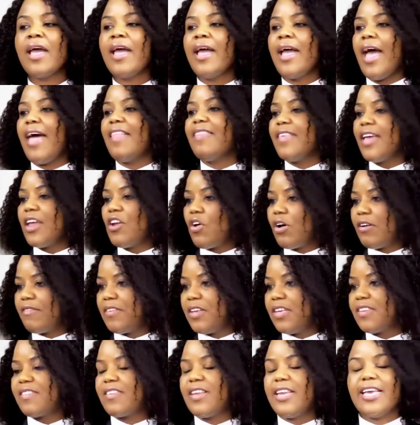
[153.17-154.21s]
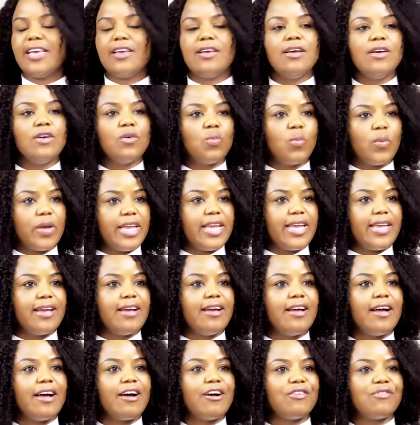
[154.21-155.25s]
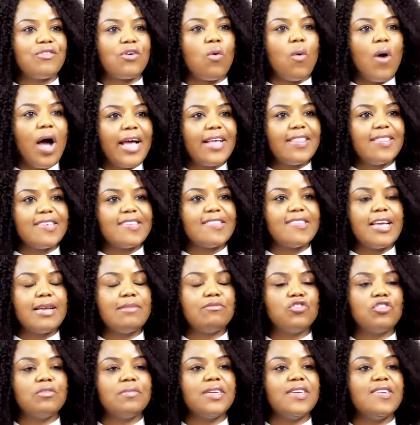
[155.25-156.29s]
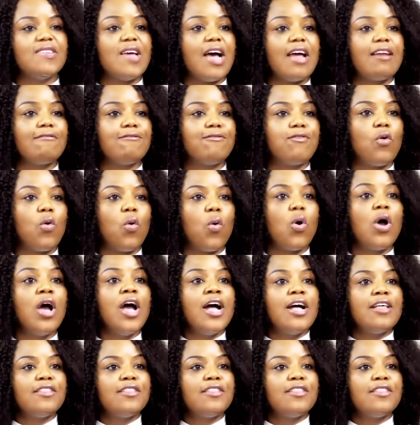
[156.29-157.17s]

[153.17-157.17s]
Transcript: And then obviously we required the same to be done for